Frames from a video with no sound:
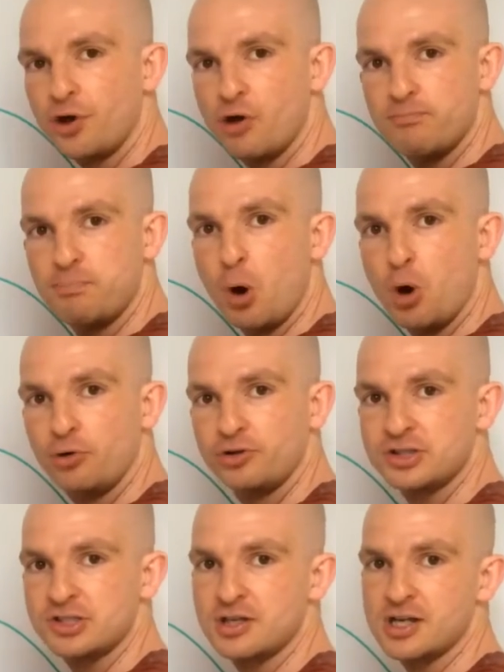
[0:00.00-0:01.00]
of
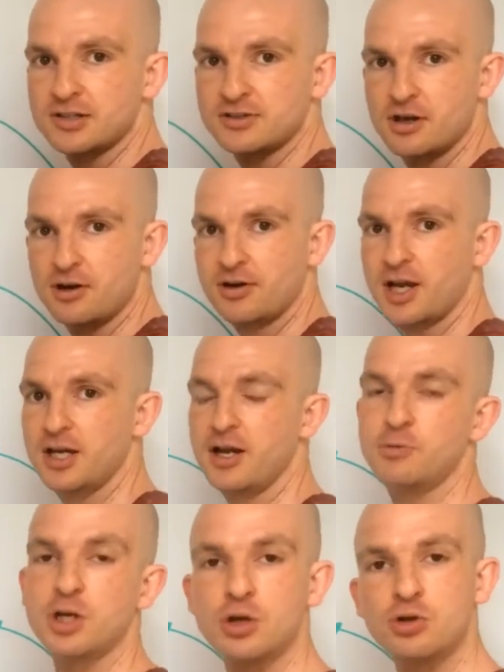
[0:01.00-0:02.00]
bonuses, okay? Now,
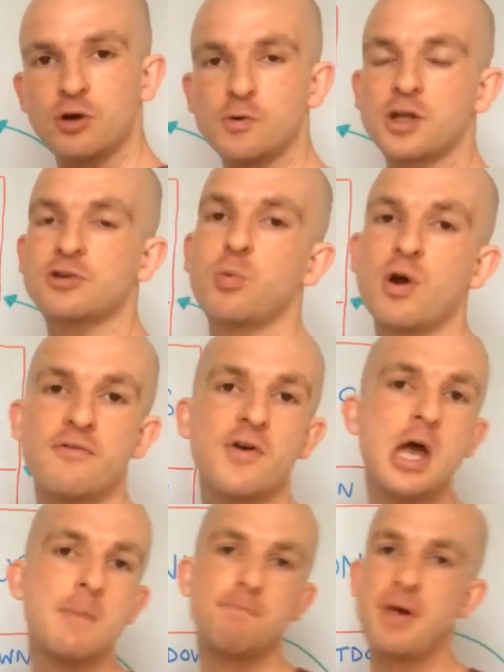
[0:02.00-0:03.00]
you can do this with
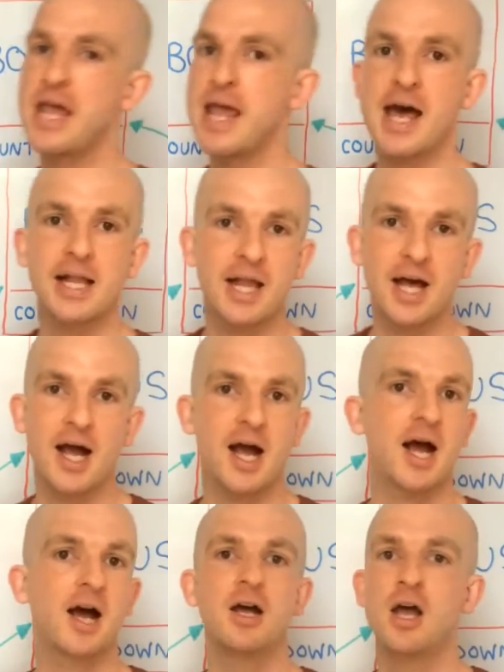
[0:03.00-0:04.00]

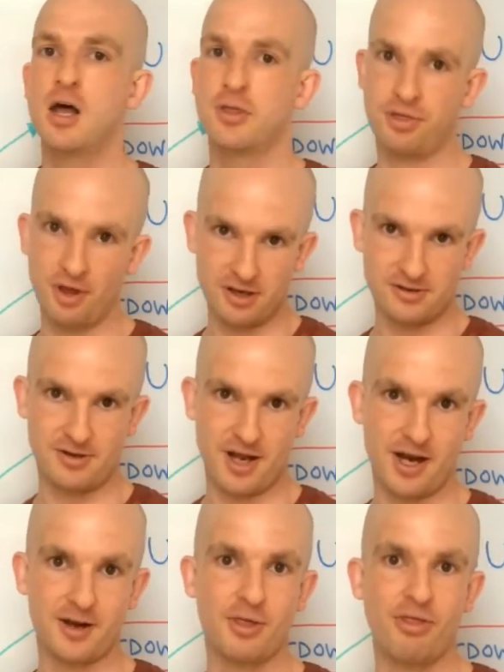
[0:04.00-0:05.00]
PLR and things
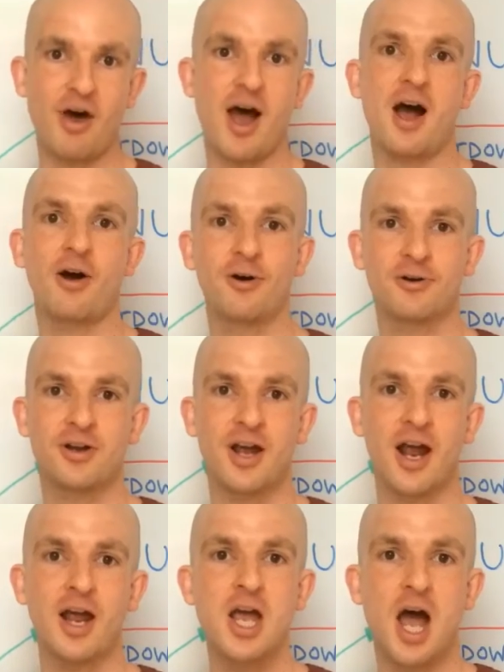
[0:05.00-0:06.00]
like that,
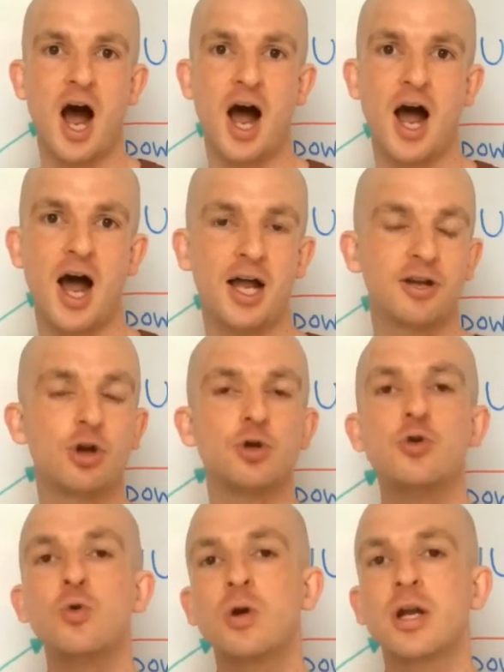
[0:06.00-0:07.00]
okay? And
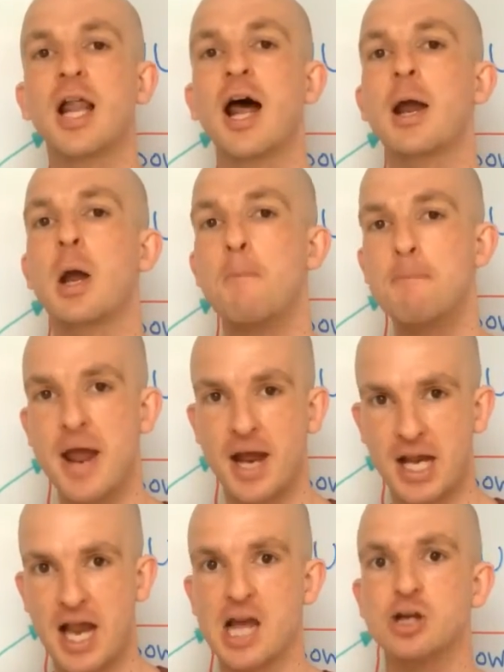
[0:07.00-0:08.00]
you can like
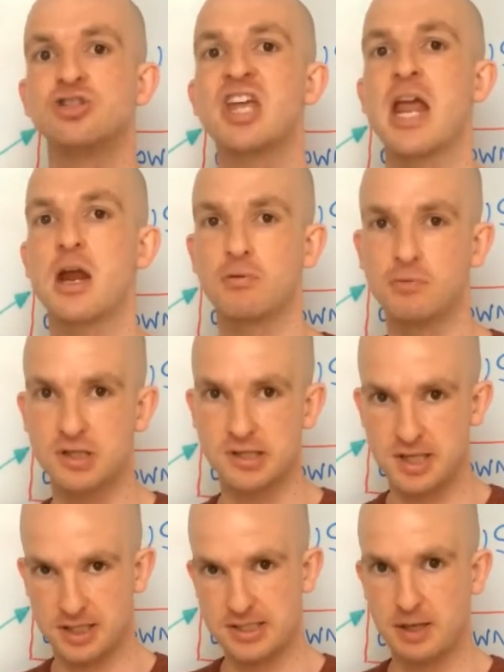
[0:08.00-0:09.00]
make it as
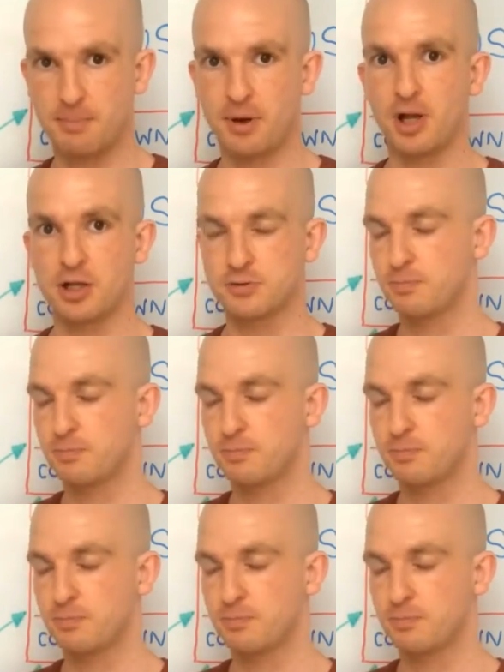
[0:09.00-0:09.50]
irresistible as